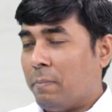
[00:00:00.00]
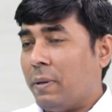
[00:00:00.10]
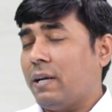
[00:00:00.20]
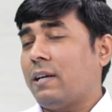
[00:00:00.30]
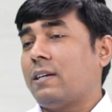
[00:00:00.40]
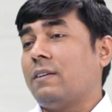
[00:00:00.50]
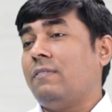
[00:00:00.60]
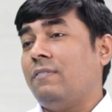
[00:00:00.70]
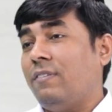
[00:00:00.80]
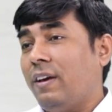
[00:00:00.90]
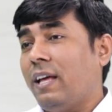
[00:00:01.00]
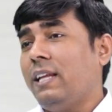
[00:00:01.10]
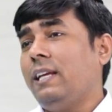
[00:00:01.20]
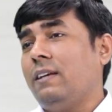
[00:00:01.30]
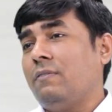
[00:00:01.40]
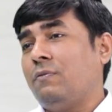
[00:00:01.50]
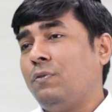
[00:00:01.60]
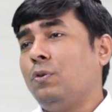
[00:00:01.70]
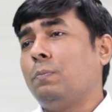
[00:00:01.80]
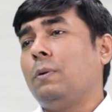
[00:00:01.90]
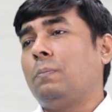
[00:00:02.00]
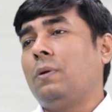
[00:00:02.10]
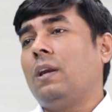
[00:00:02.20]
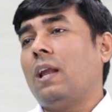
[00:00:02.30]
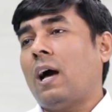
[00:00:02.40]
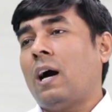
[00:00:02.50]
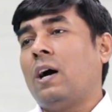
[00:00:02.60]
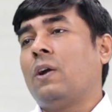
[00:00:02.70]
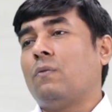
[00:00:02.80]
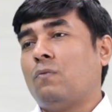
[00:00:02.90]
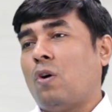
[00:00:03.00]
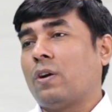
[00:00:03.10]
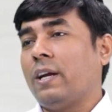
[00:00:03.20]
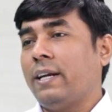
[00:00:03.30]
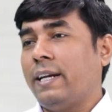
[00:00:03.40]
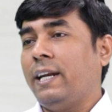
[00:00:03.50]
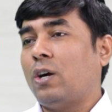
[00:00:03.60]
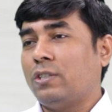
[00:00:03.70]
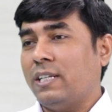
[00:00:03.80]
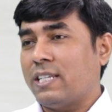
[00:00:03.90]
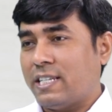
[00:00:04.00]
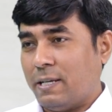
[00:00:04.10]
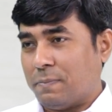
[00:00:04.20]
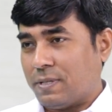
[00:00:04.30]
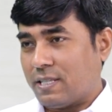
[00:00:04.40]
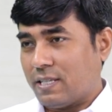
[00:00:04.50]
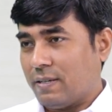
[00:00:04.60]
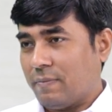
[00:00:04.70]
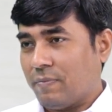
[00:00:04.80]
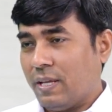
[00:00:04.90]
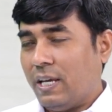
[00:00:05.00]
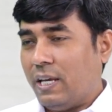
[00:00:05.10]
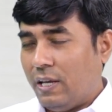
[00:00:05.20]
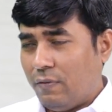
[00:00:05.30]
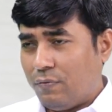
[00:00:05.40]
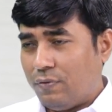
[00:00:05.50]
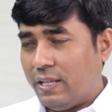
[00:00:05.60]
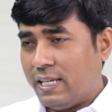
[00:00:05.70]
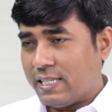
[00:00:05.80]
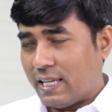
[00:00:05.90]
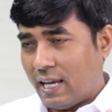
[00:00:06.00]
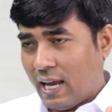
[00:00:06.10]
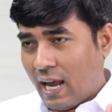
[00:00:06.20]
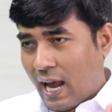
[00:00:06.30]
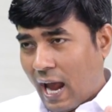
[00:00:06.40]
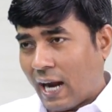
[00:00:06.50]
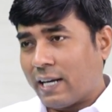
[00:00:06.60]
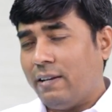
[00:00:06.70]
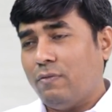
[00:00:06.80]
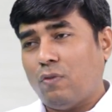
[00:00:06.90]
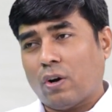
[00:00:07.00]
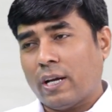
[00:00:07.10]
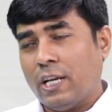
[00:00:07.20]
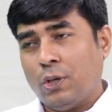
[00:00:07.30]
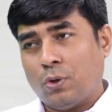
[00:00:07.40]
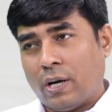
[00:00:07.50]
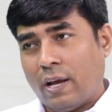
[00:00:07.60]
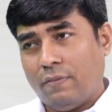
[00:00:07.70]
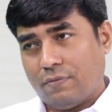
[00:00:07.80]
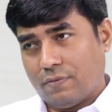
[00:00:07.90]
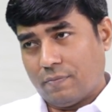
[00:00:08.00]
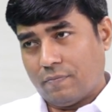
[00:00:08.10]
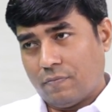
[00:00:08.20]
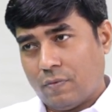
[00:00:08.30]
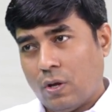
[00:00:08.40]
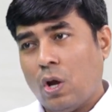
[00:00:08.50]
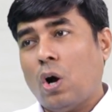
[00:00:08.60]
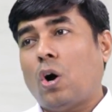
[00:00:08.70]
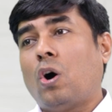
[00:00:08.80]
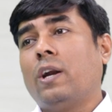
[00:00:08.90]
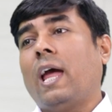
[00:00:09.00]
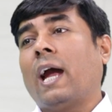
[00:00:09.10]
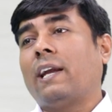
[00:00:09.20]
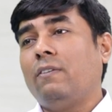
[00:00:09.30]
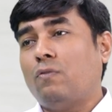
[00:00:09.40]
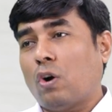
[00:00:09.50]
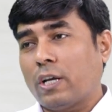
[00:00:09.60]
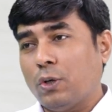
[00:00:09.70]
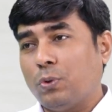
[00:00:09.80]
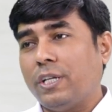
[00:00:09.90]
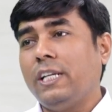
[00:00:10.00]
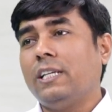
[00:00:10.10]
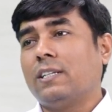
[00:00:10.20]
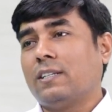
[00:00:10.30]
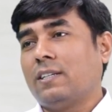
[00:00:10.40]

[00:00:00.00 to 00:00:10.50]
But very few people are walking 10,000 steps. If there is active walking in your life or active walking routine,